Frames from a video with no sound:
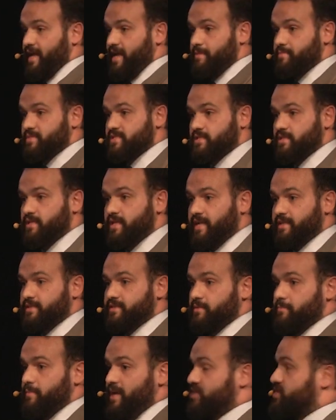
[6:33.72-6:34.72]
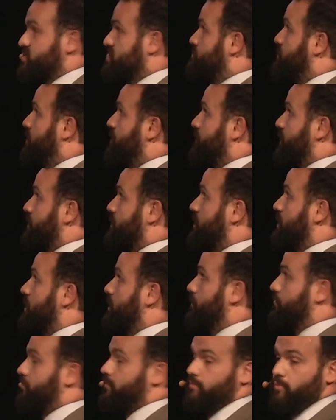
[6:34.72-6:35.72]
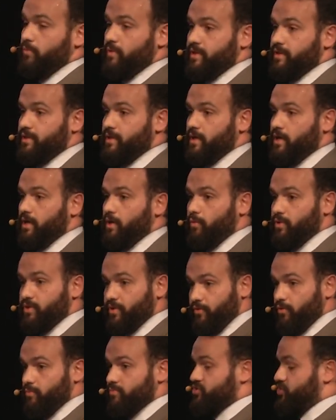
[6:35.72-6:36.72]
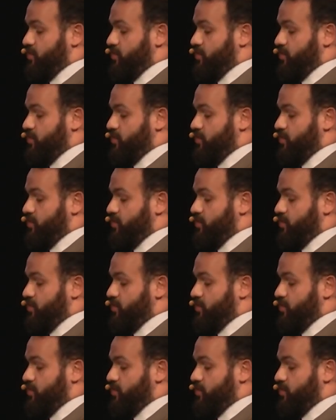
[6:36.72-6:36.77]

games that matches perfectly with the room